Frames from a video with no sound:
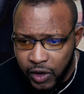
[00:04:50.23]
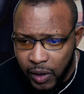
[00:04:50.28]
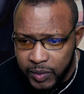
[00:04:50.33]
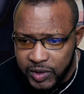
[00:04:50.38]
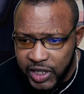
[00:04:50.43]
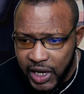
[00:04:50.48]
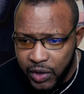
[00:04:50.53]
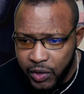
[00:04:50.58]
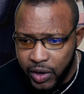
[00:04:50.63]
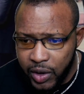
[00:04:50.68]

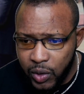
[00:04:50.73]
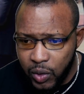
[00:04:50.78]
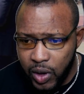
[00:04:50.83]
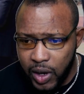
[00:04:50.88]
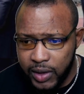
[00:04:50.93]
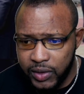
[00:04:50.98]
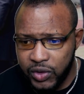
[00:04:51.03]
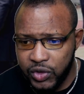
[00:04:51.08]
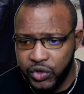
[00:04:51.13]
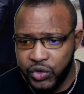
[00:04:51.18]
January
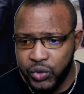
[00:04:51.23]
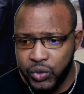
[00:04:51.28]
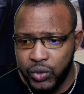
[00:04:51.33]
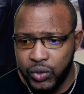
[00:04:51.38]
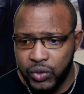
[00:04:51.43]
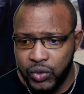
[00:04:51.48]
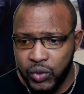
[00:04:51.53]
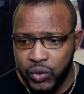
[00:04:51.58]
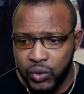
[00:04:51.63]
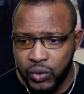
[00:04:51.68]
1 to
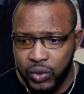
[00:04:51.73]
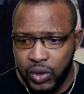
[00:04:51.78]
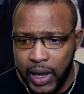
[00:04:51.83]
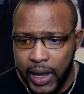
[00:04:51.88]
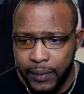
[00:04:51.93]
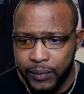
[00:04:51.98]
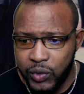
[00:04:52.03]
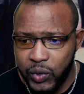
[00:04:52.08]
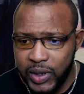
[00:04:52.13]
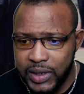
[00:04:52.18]
June
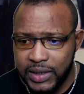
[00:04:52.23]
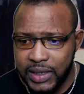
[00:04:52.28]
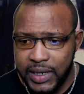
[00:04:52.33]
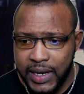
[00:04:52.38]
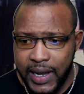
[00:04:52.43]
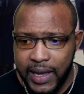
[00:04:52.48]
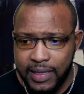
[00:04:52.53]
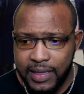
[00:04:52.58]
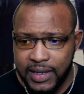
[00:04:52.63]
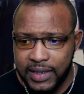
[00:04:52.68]

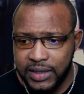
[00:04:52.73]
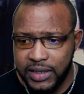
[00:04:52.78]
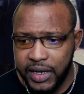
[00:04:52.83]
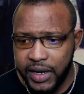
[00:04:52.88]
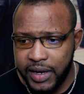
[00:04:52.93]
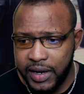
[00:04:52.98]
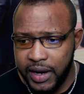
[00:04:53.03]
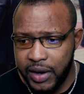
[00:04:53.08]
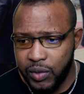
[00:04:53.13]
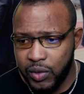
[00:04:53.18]
29 this
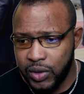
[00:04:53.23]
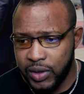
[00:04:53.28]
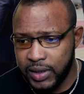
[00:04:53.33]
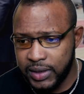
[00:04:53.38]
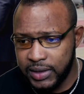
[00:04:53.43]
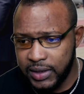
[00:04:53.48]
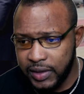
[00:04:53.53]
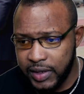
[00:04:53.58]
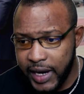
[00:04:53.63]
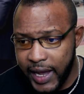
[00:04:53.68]
year, there
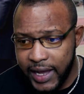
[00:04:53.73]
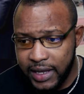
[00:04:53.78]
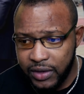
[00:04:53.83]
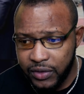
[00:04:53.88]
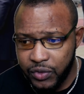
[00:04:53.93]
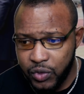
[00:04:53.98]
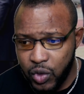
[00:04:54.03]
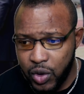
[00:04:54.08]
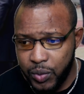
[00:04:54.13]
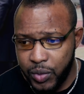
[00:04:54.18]
was
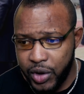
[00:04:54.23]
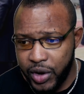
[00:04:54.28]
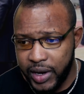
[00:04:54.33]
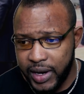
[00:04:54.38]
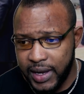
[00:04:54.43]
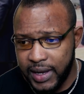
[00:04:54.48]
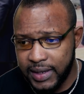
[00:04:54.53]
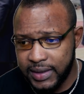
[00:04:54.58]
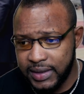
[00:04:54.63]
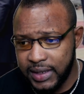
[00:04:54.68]
94
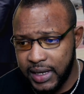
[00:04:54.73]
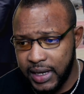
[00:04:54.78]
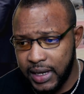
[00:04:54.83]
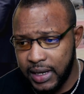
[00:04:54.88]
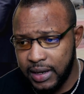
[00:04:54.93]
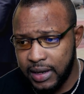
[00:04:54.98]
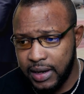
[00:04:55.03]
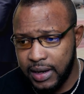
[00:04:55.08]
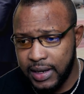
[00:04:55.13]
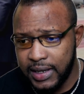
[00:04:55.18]
murders
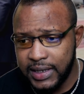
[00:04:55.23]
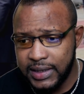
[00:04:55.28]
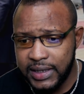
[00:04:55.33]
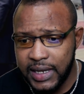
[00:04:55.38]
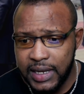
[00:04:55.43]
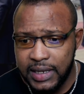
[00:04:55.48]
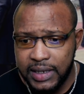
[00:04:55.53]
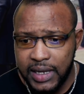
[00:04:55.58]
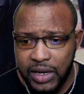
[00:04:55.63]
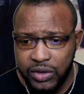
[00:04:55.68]
in the St.